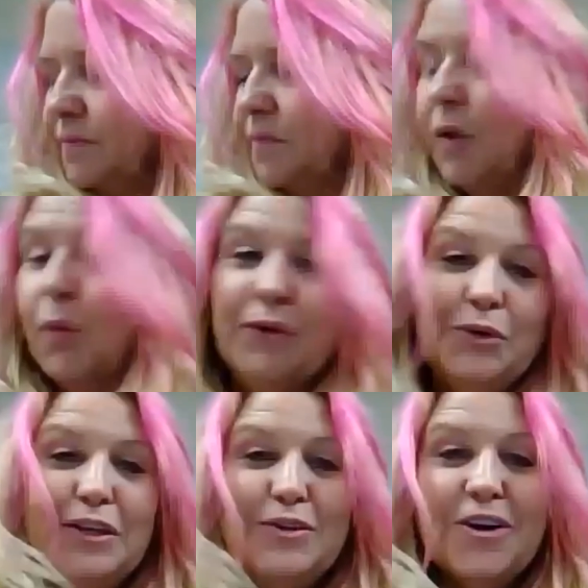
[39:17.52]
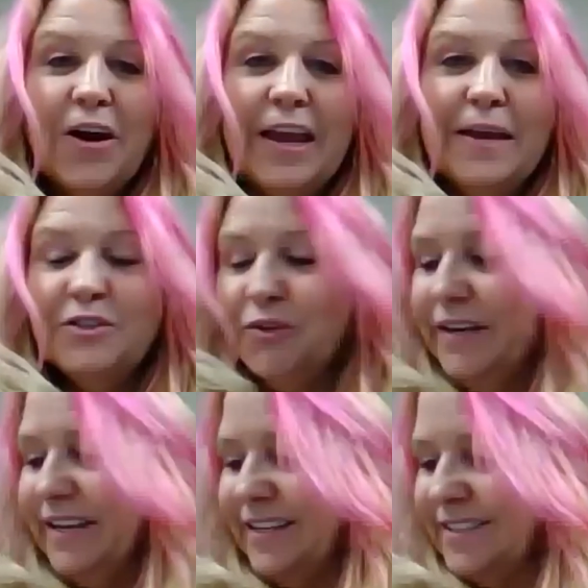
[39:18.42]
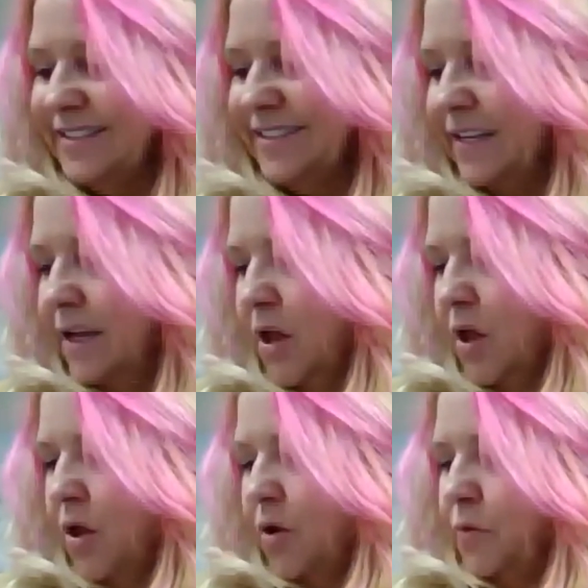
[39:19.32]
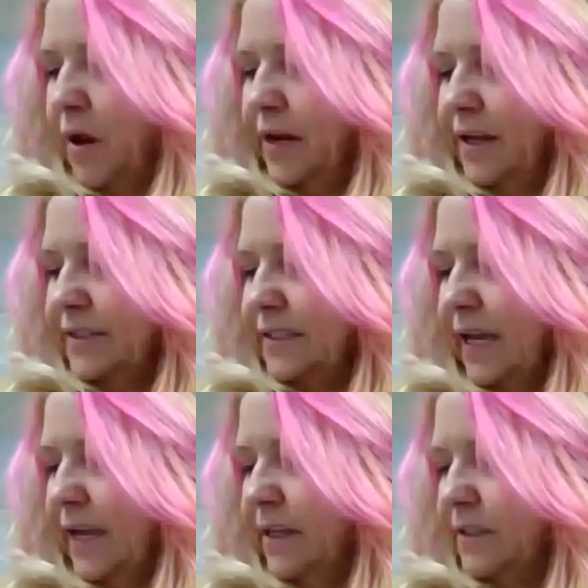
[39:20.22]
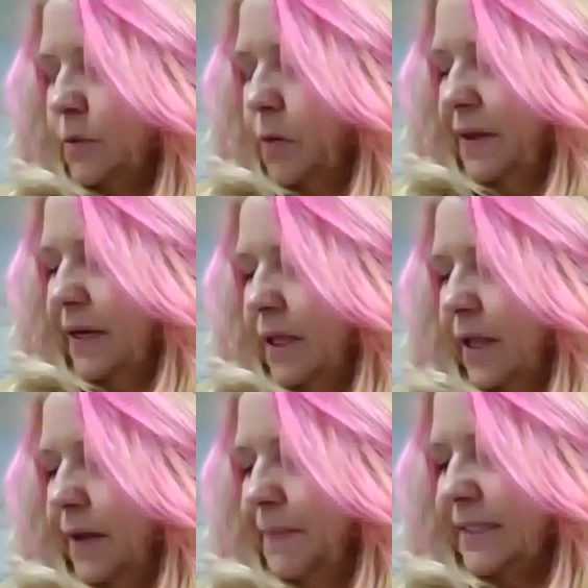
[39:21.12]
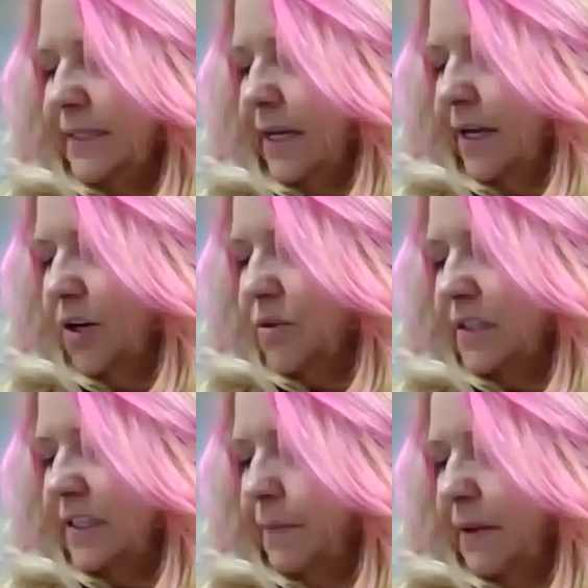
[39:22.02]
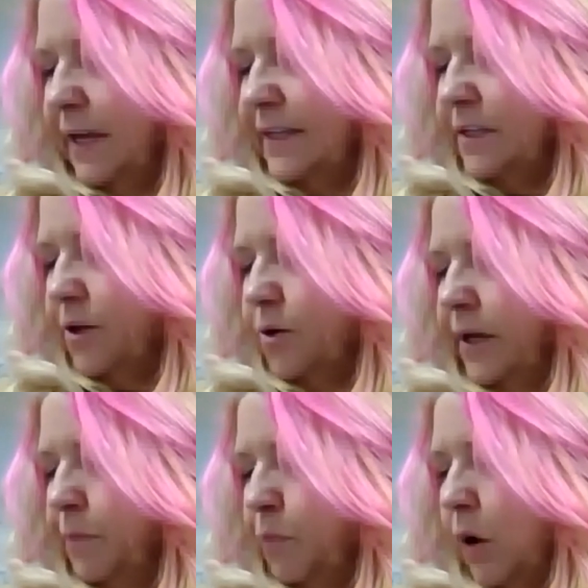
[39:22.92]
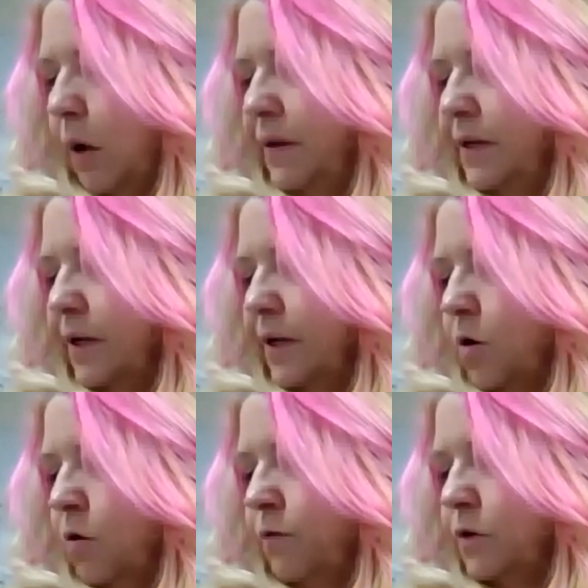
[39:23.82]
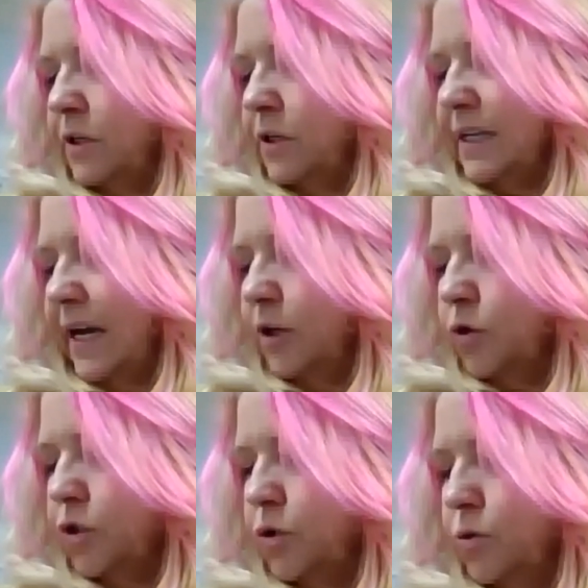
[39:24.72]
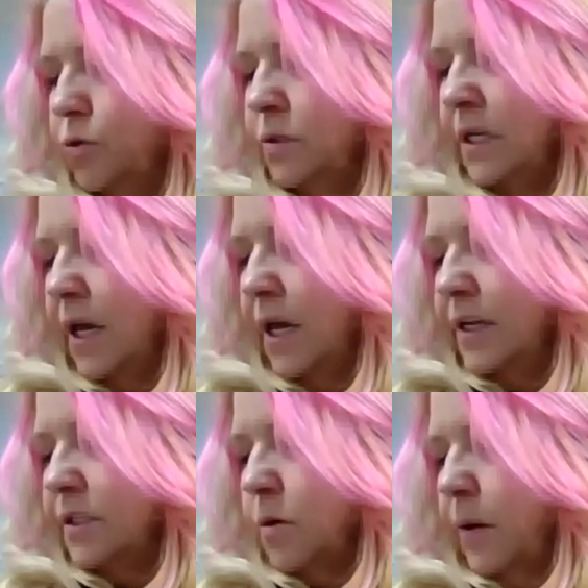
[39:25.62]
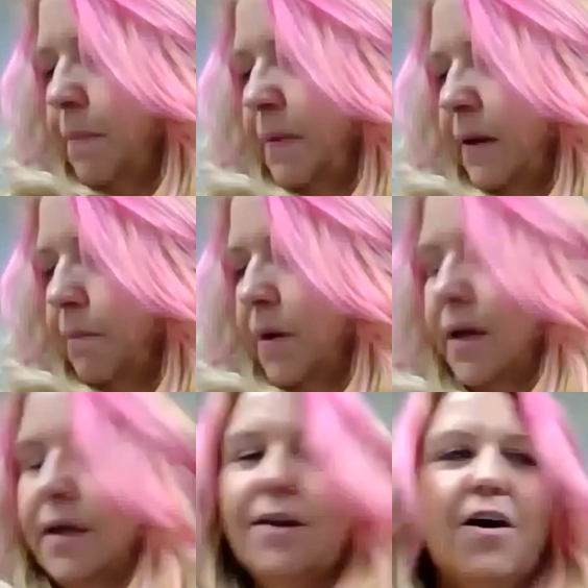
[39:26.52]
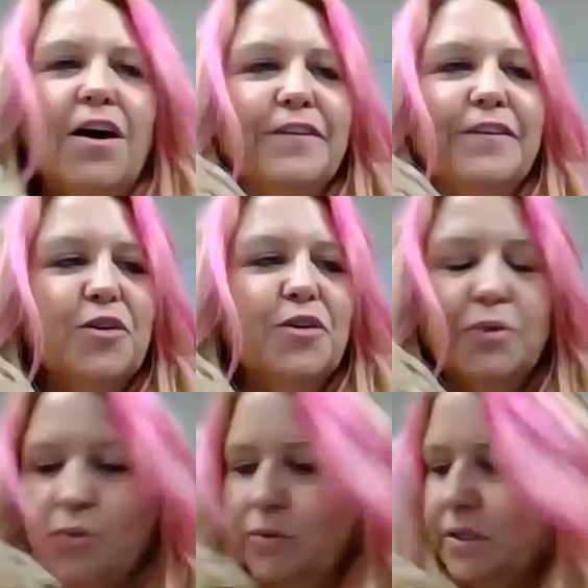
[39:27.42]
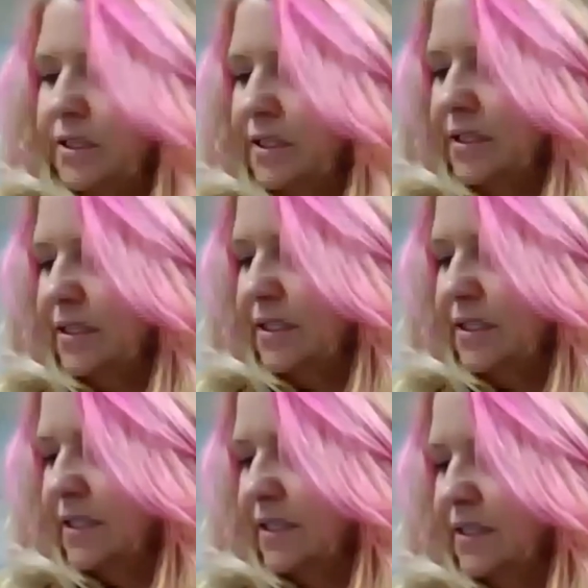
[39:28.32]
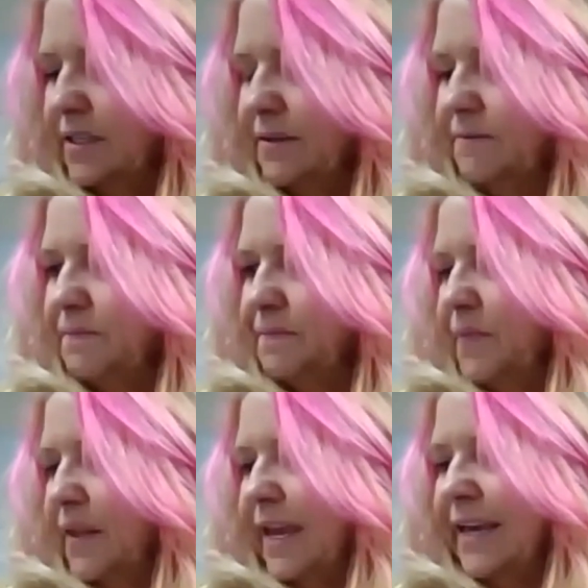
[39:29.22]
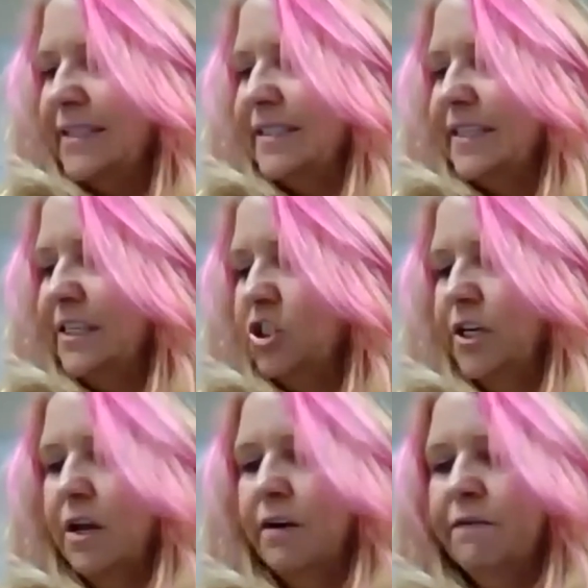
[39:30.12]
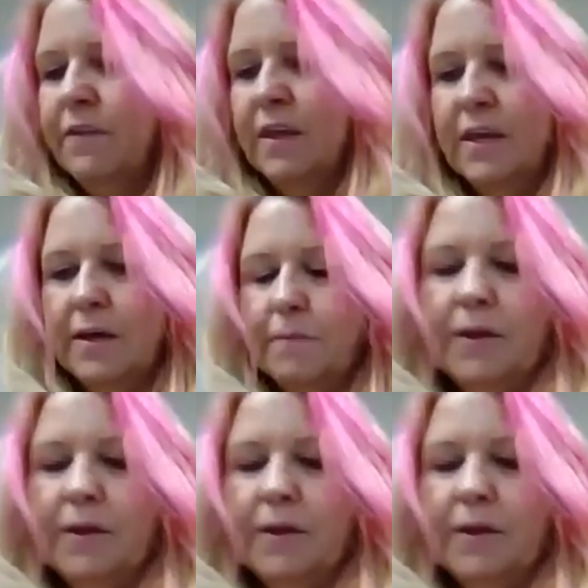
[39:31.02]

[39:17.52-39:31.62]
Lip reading: When do we use our hamstrings? Running, cycling, swimming, climbing stairs, stabilizing your hip while bending over to tie your shoes, scraping mud off of your boots. Extension of the hip.